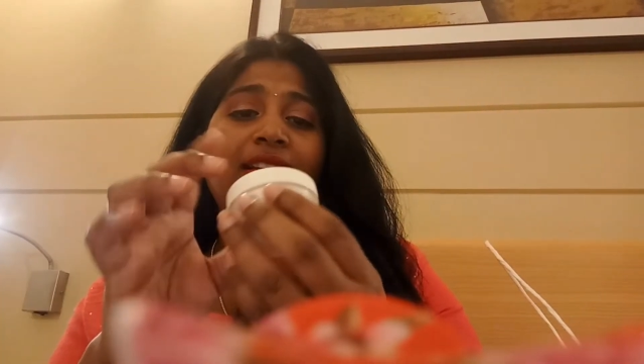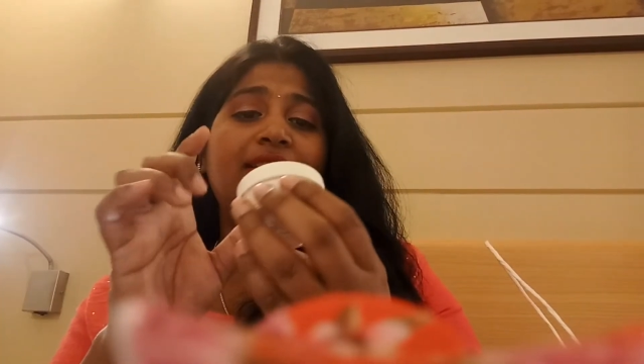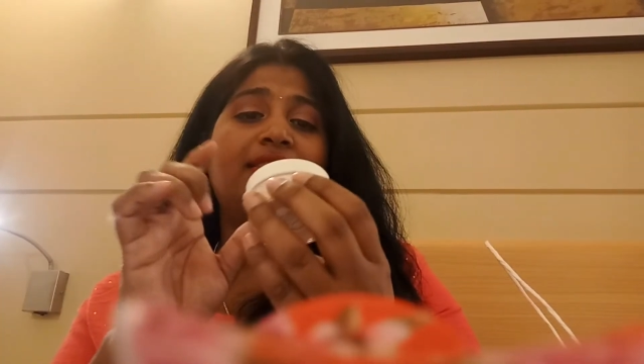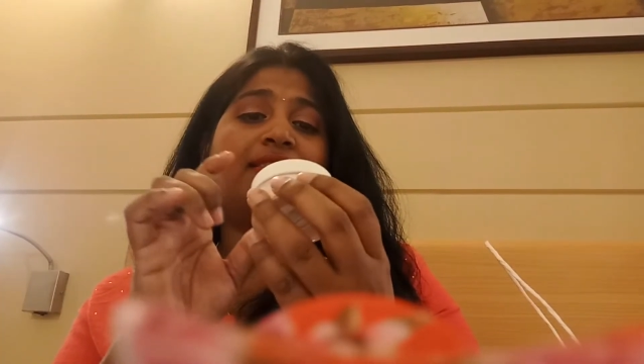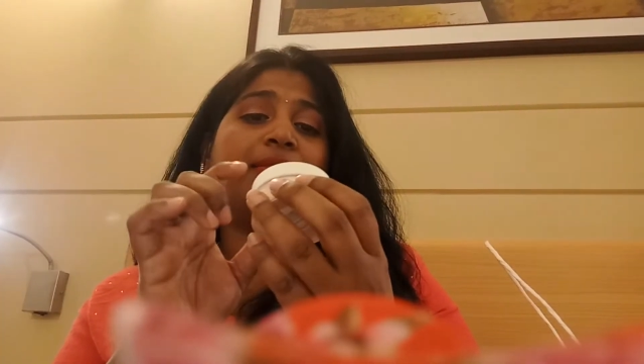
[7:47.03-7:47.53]

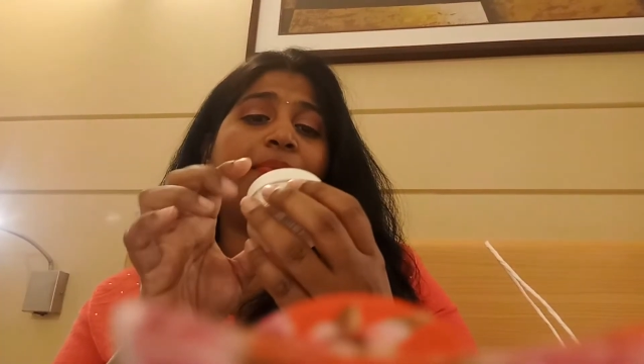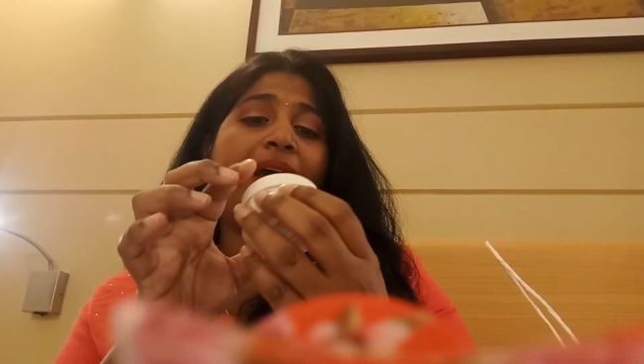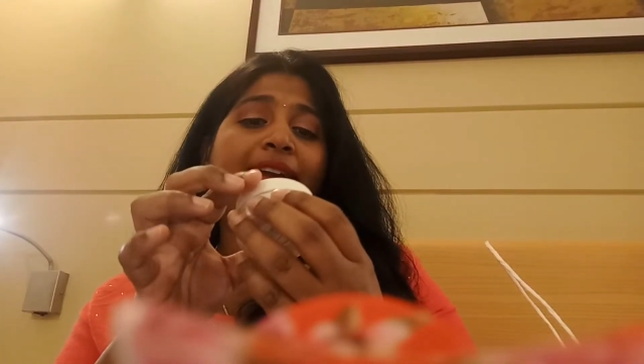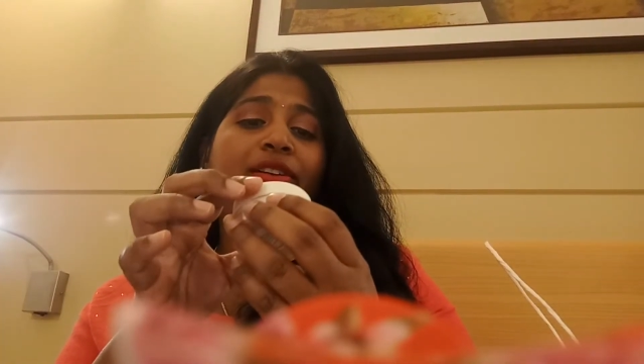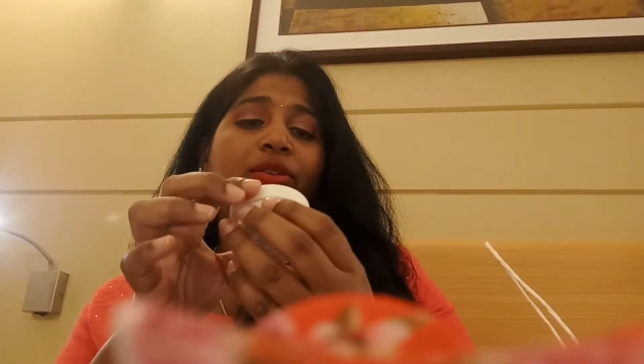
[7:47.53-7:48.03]
It's
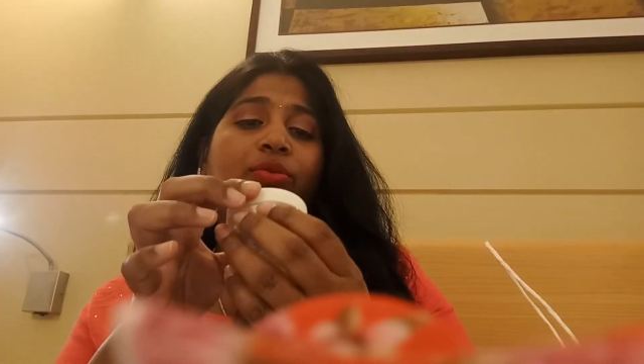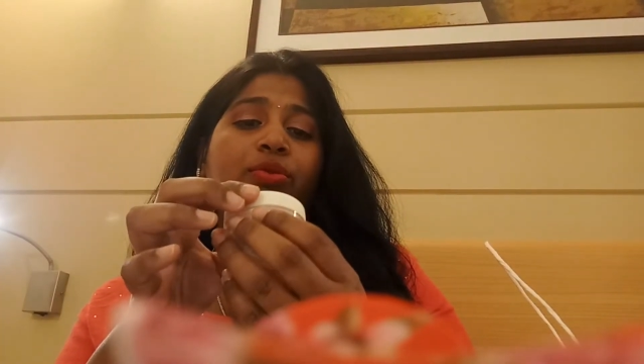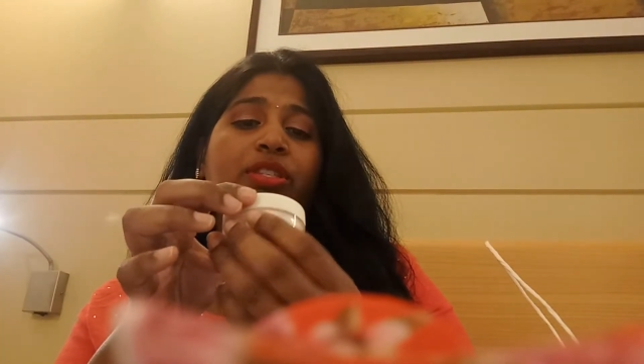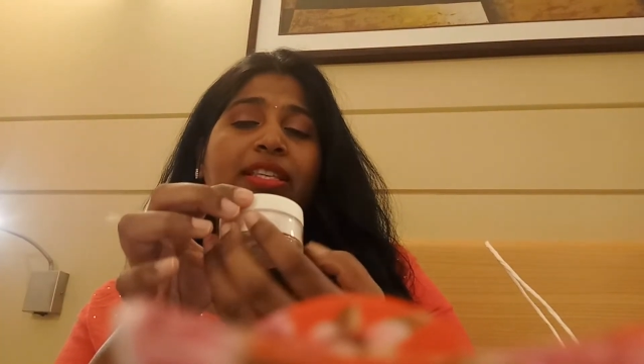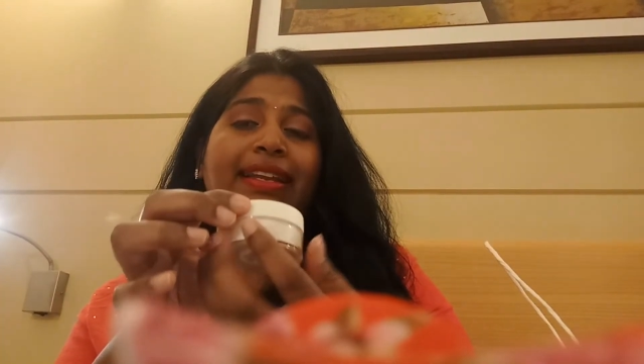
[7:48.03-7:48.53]
matte
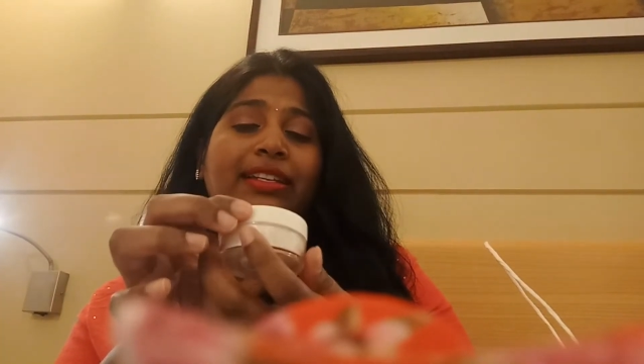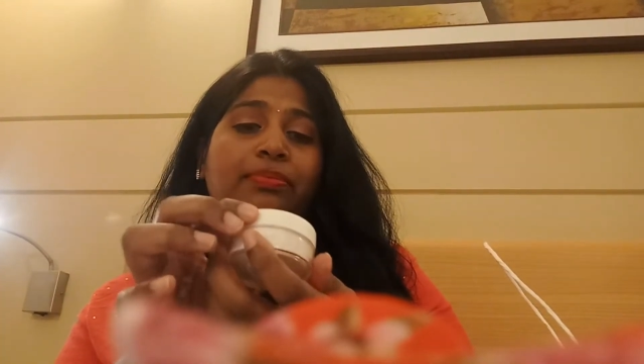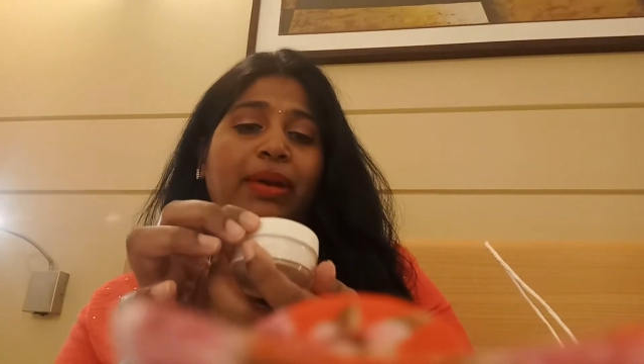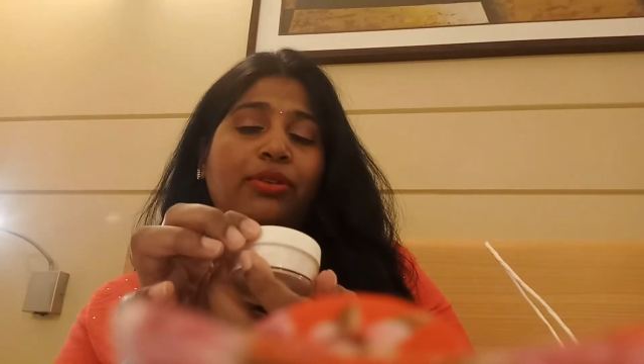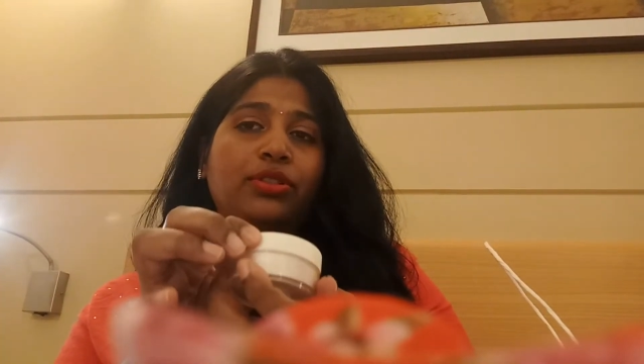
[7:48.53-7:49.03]
loose
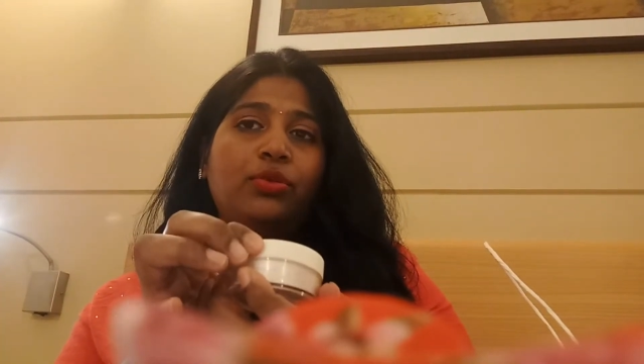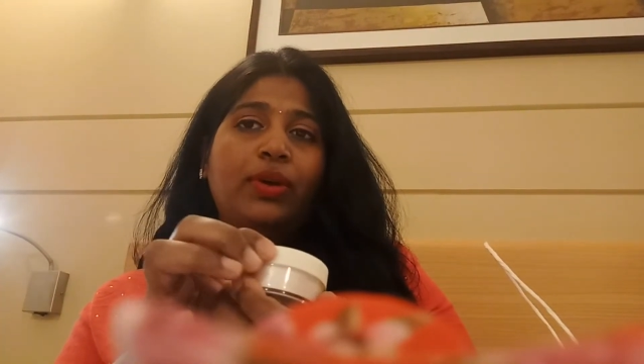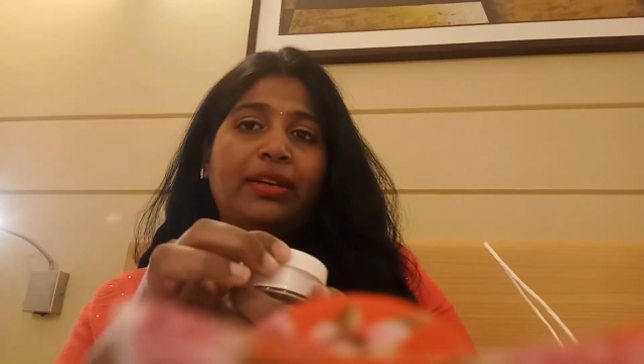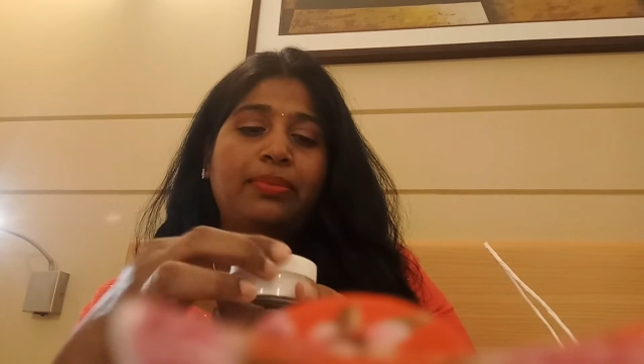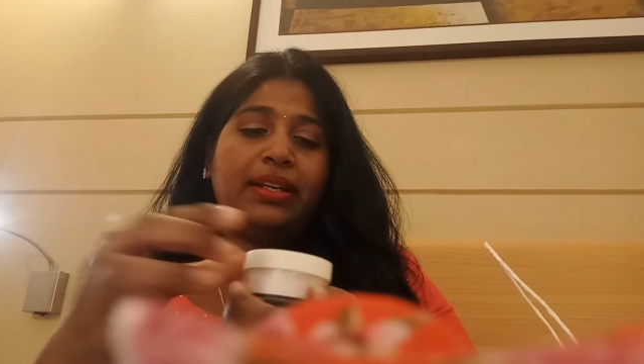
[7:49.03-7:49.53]
setting powder
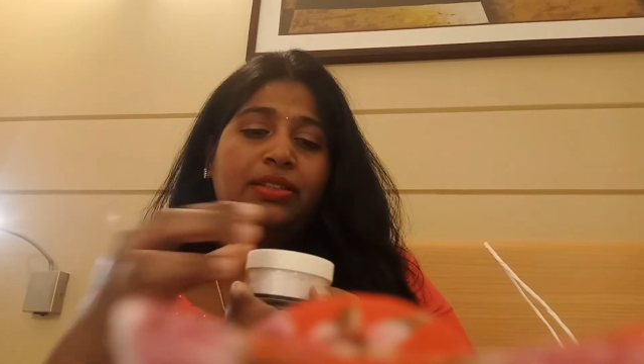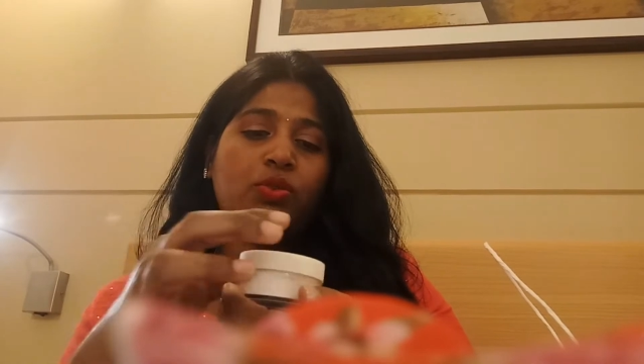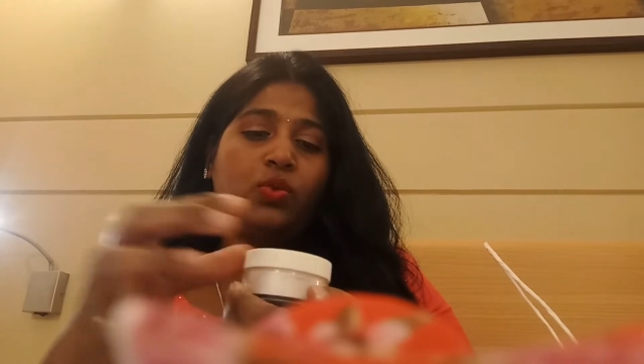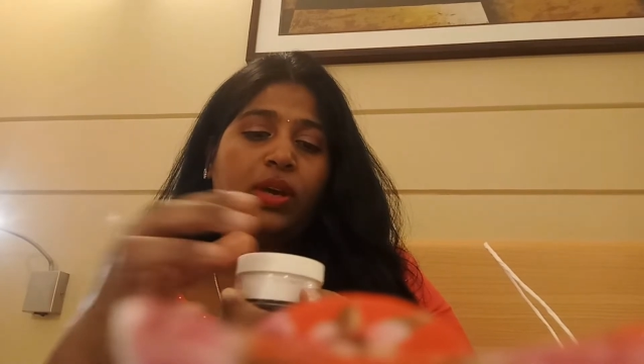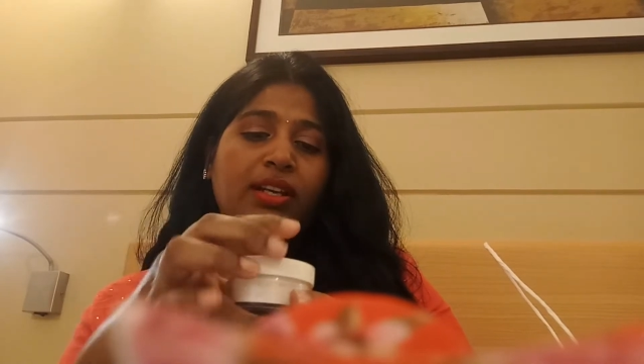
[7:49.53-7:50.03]

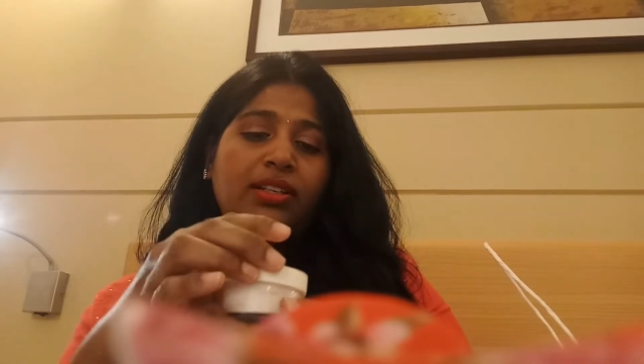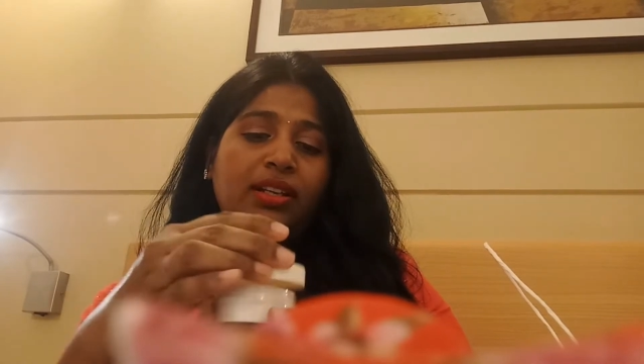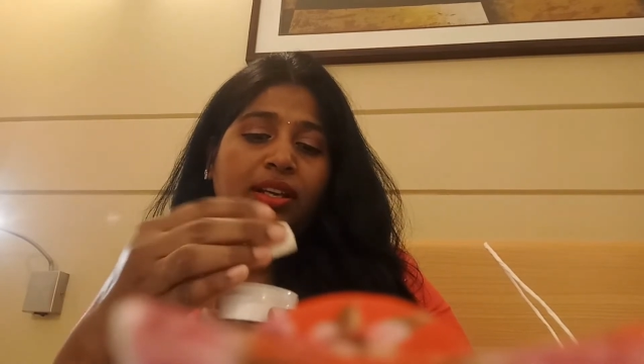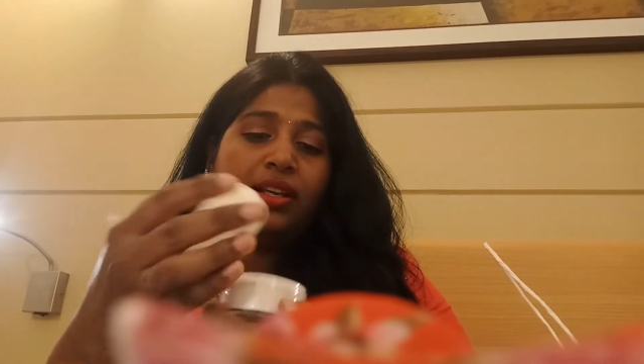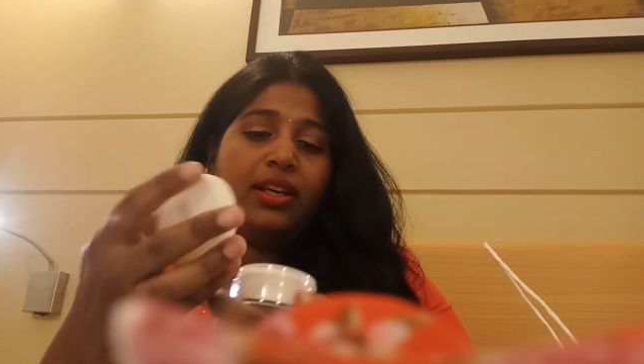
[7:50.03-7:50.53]
1+1,